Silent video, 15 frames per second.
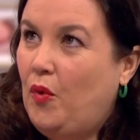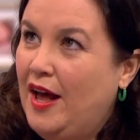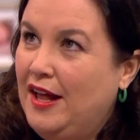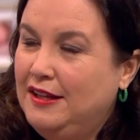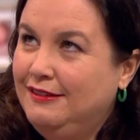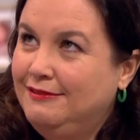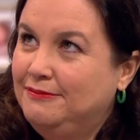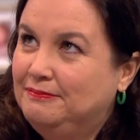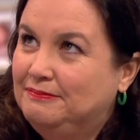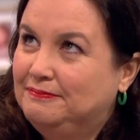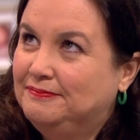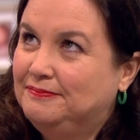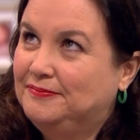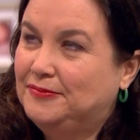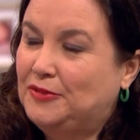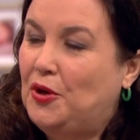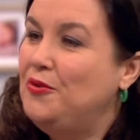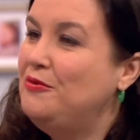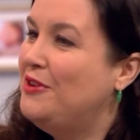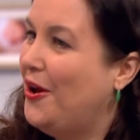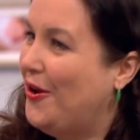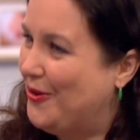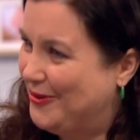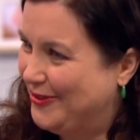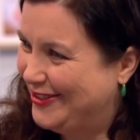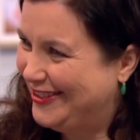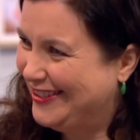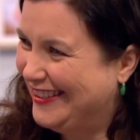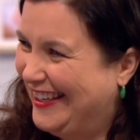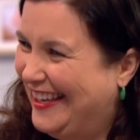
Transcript: Well, who knows?